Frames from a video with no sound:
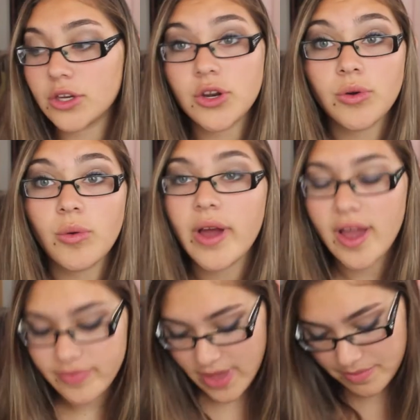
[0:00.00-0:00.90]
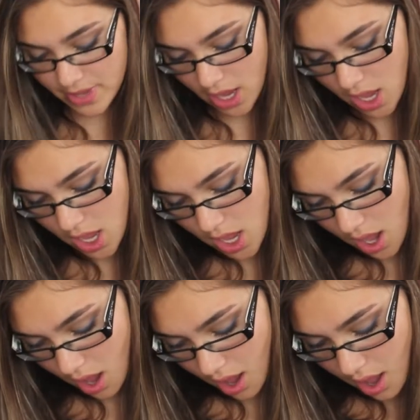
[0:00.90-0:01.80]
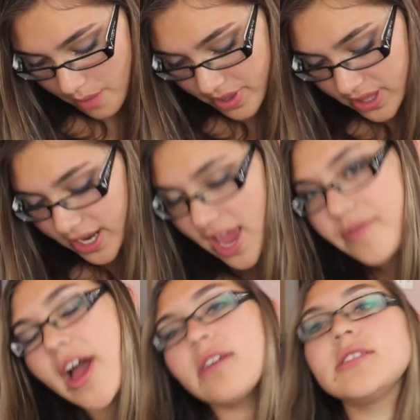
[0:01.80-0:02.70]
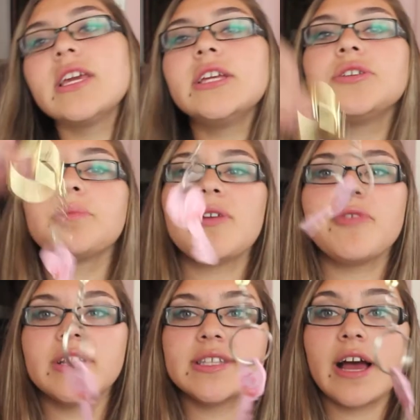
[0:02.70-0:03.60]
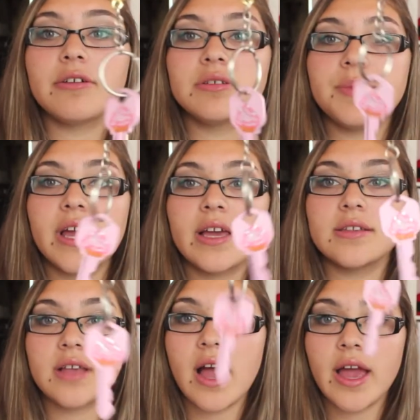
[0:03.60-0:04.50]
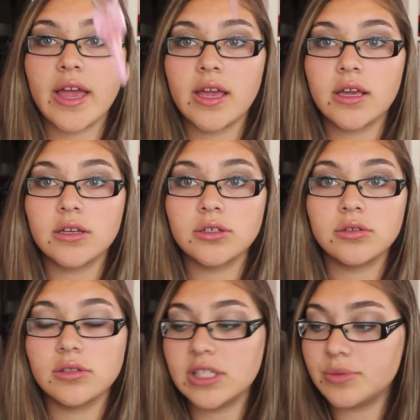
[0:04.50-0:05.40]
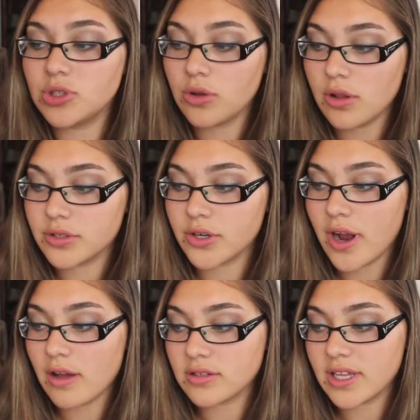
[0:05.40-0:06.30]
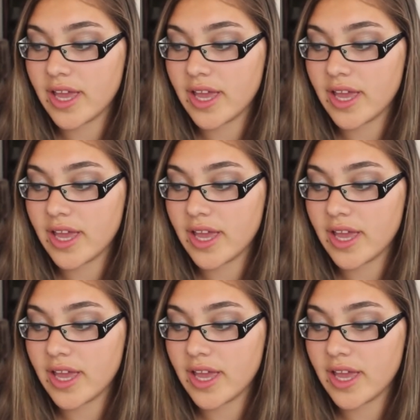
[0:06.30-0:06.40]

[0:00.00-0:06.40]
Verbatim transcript: Don't know why I have that. Um, and then I have a house key to my friend's house because I live so close to her house.